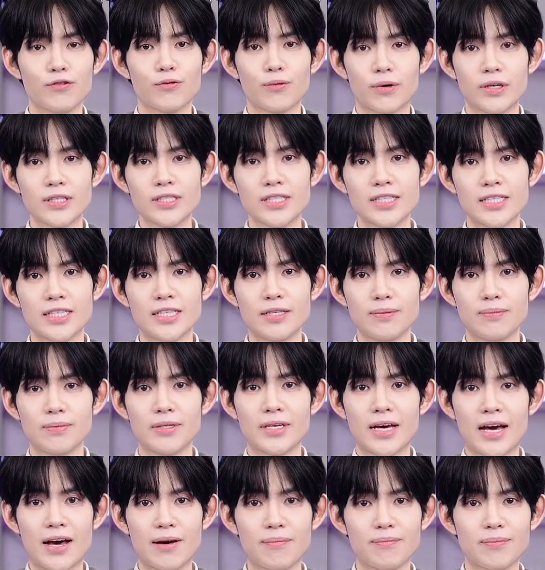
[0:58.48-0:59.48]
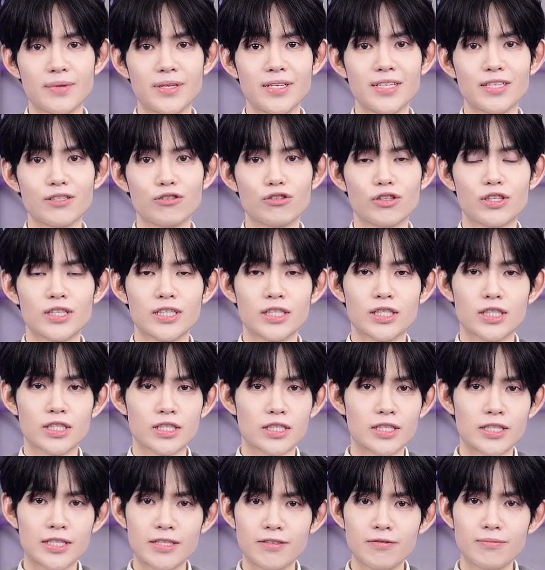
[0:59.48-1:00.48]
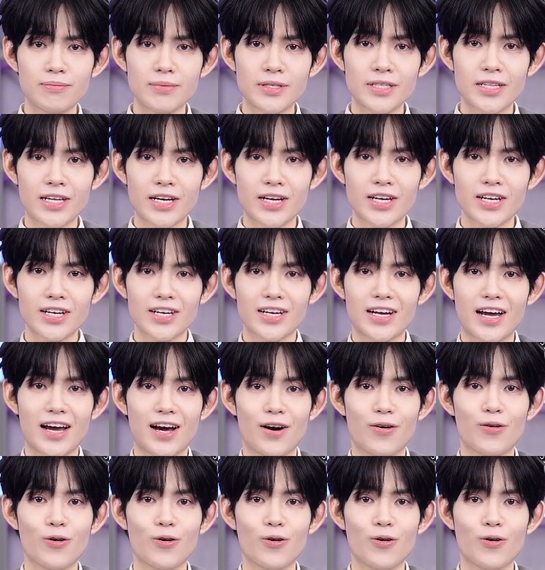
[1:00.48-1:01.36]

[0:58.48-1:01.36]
you want to keep me happy, you can just leave me there at